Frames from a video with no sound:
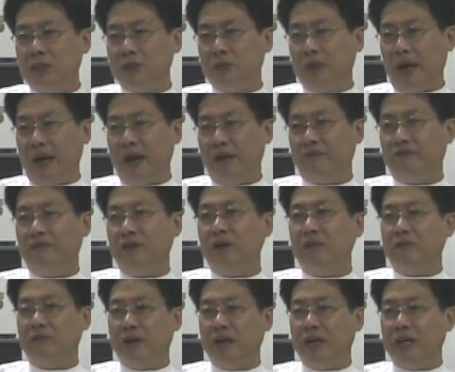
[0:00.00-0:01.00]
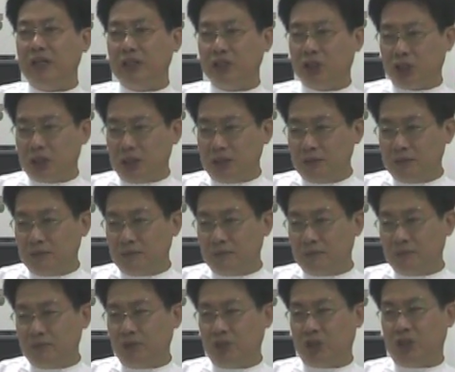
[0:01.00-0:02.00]
you have a religion,
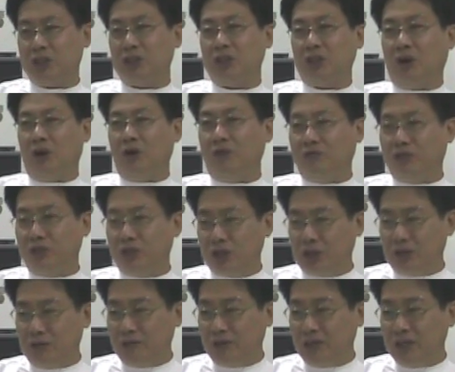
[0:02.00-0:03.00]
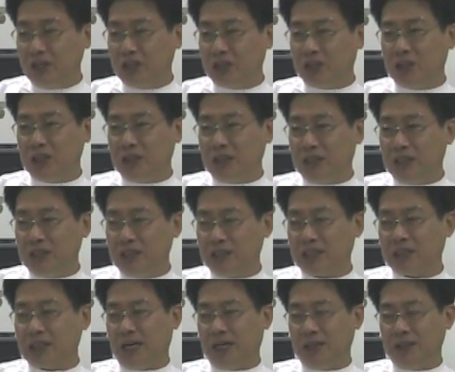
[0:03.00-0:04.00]
which is the official religion in
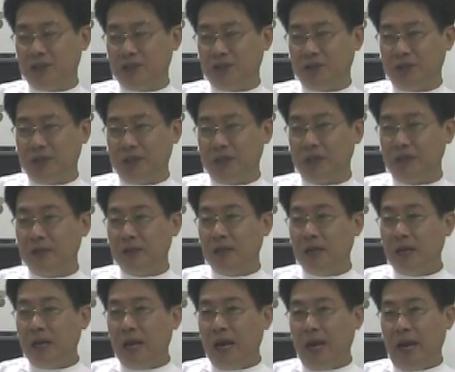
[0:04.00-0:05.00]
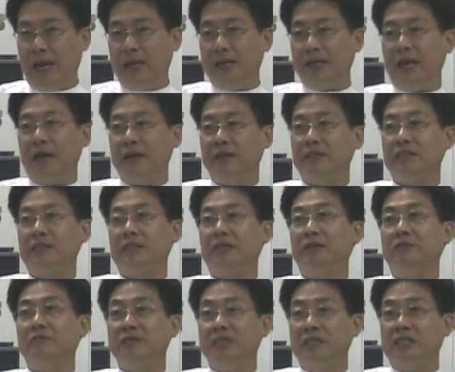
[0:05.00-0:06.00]
this country, and there is a
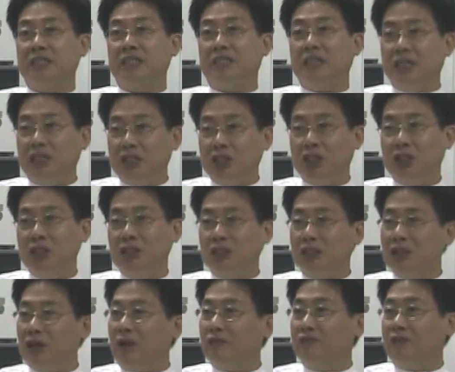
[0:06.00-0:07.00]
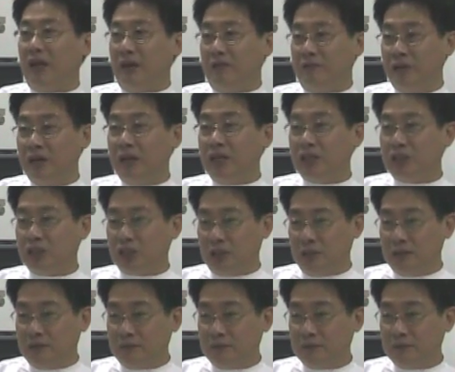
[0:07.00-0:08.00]
resurgence of that religion,
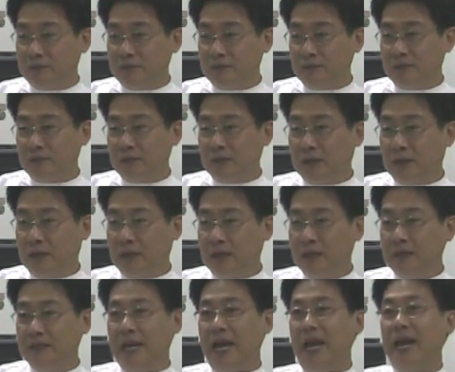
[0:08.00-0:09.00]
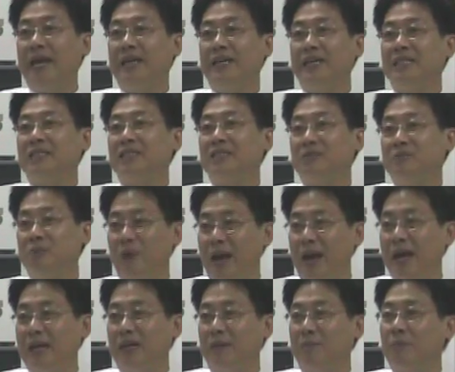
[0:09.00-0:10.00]
there is
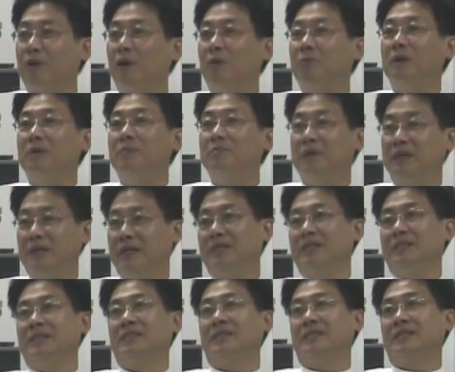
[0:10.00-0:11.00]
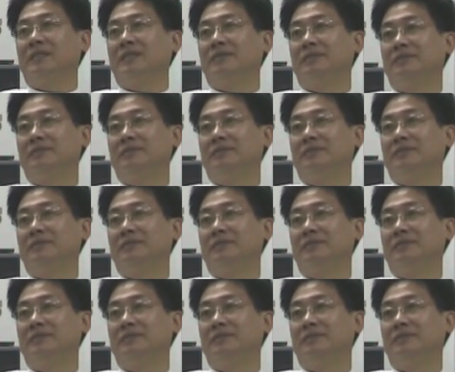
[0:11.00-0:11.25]
where the problem begins.